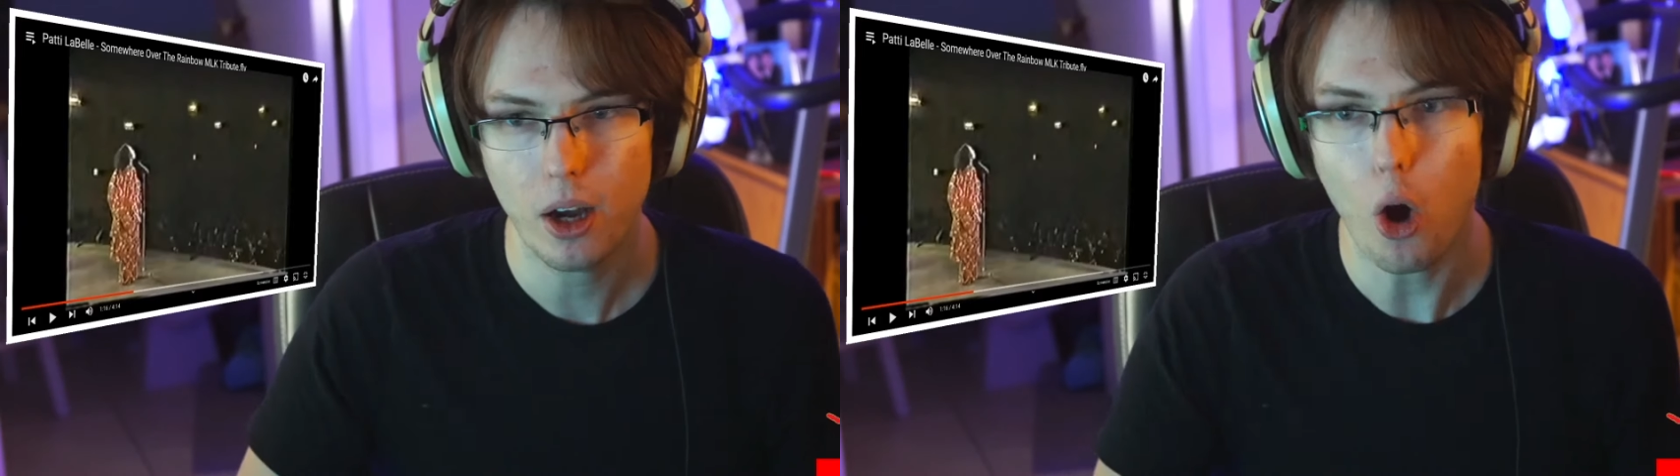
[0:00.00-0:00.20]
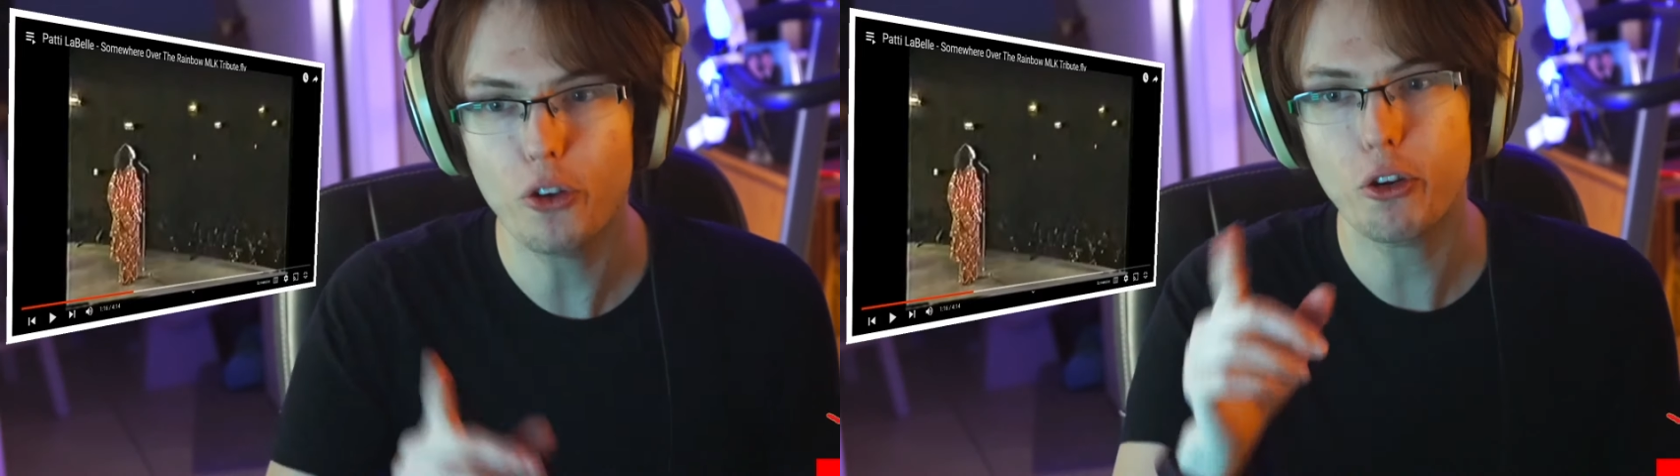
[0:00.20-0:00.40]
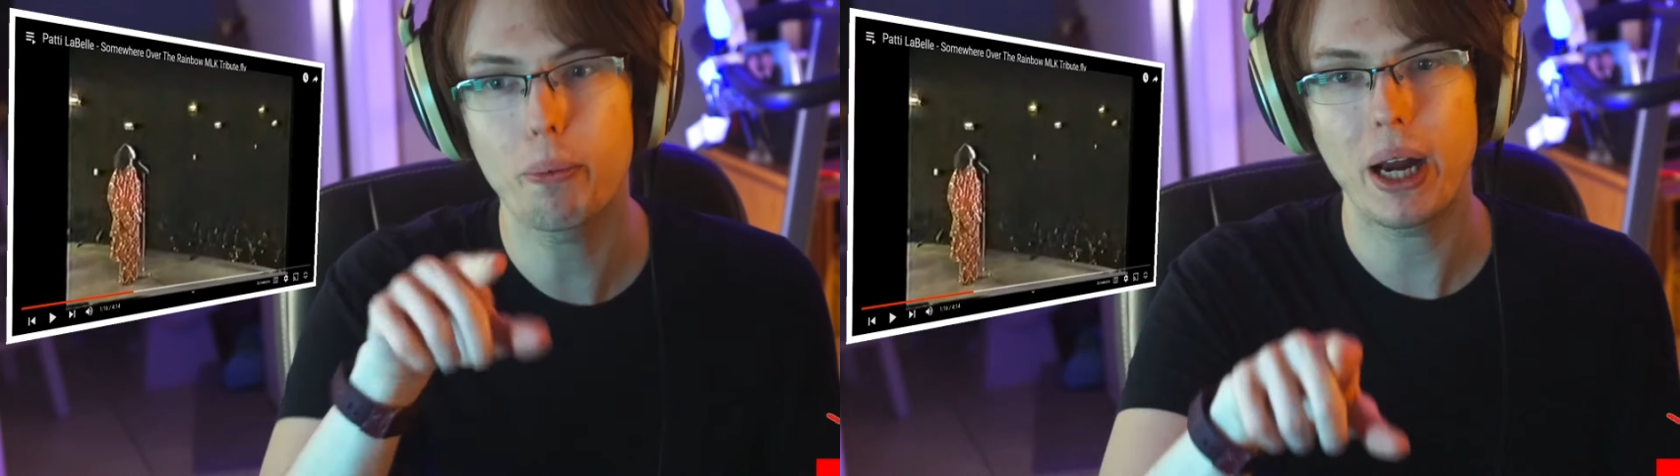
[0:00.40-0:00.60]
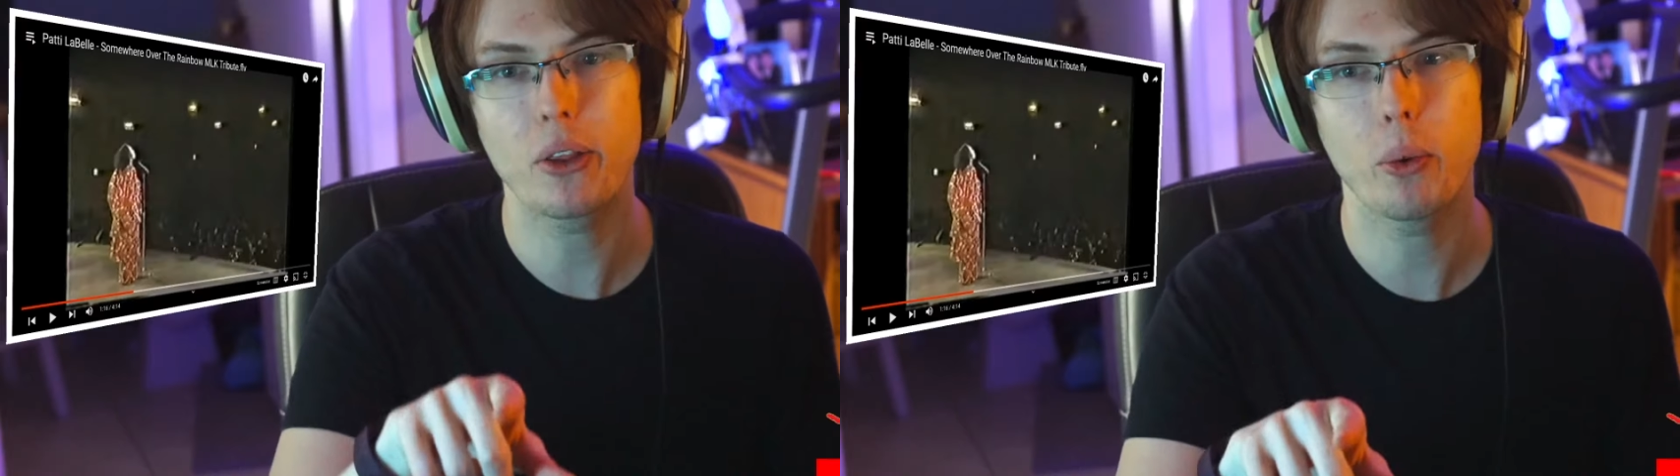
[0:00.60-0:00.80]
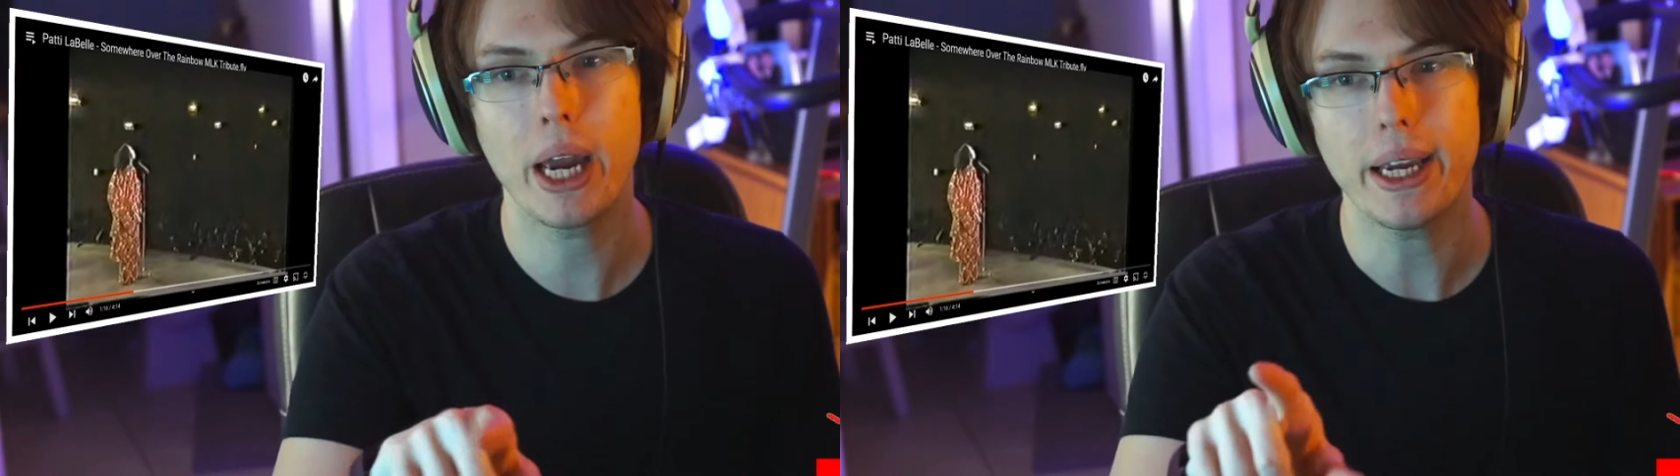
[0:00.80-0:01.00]
Also, by
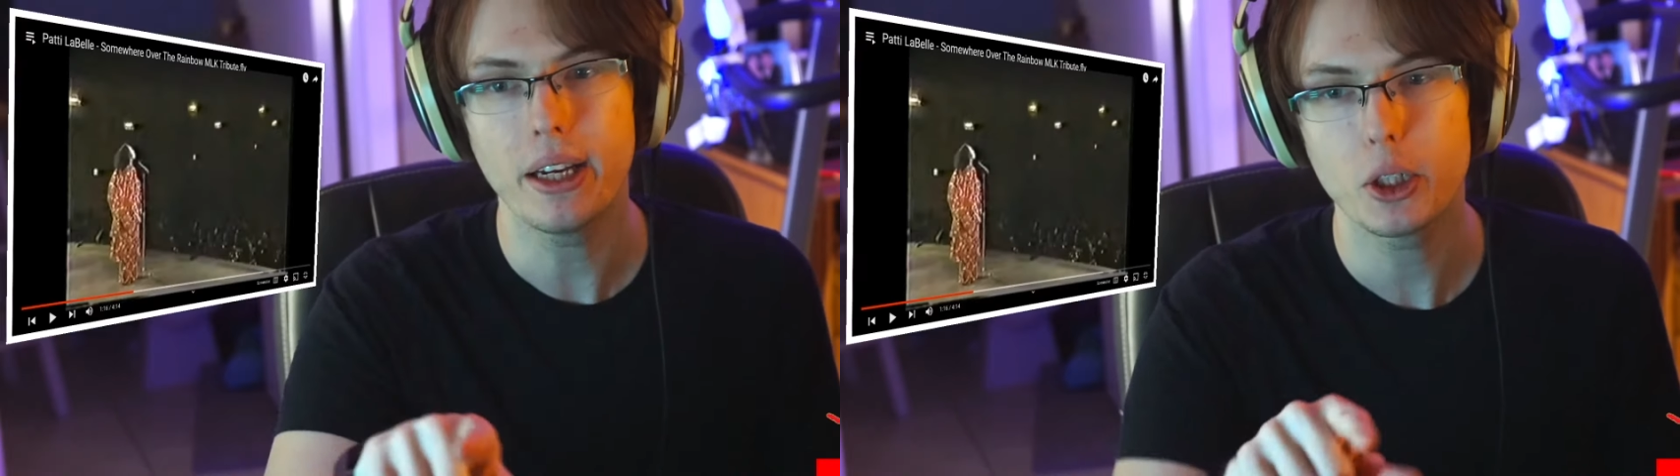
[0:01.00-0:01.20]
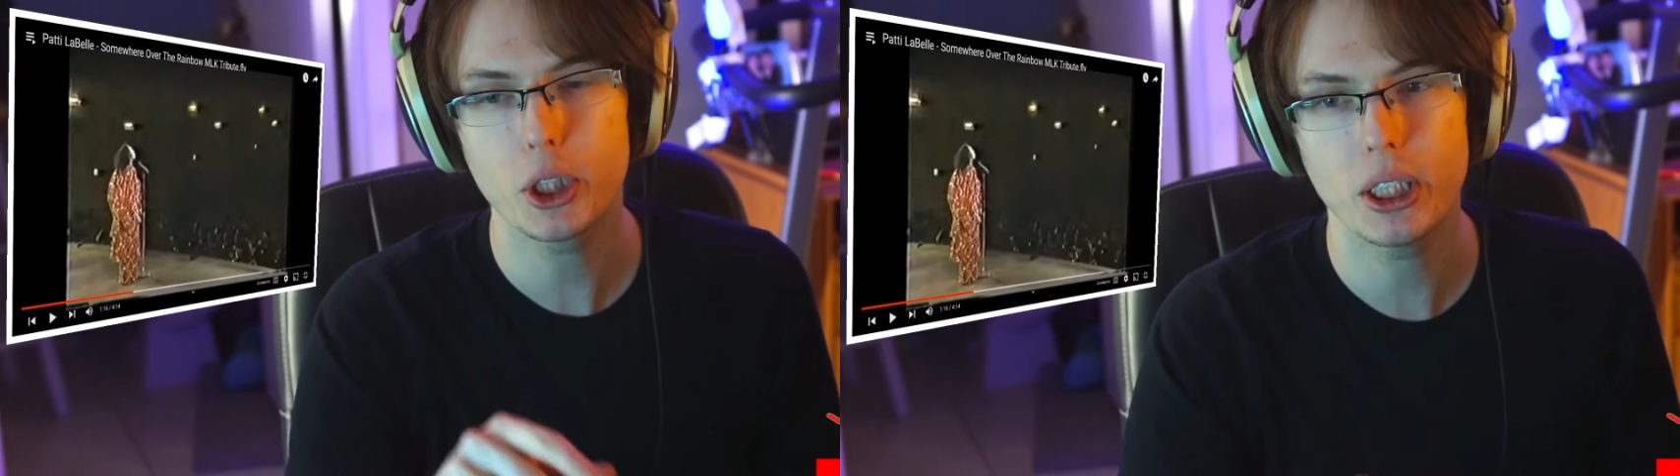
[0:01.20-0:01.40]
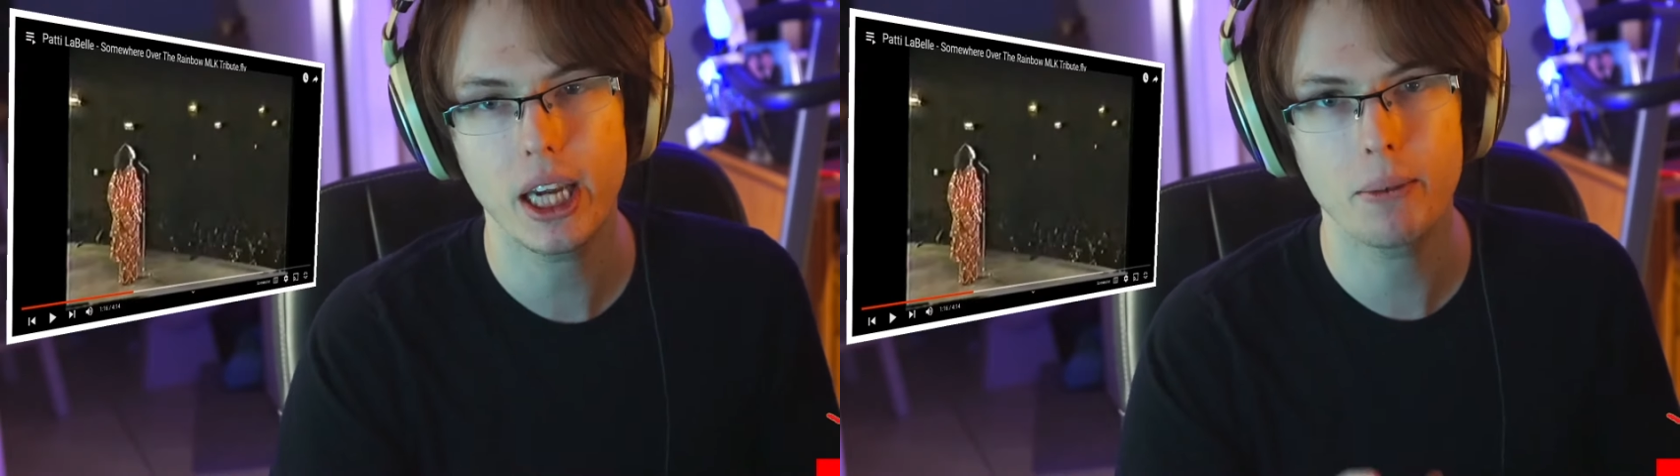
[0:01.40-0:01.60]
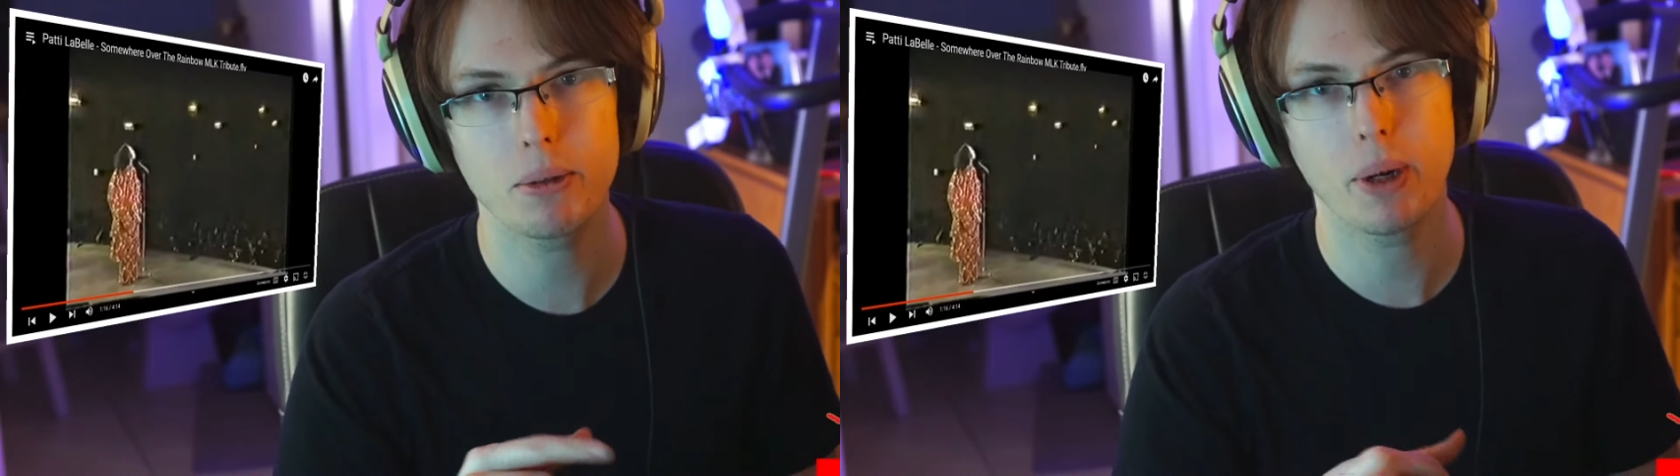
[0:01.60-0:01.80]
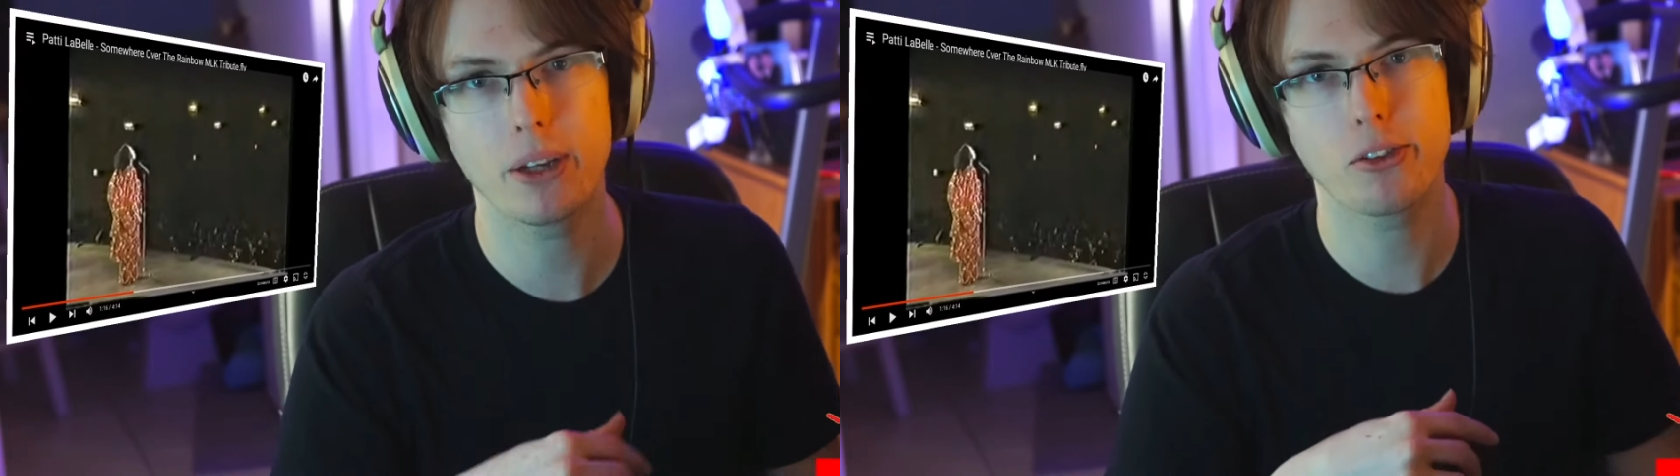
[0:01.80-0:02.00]
the way, she came to my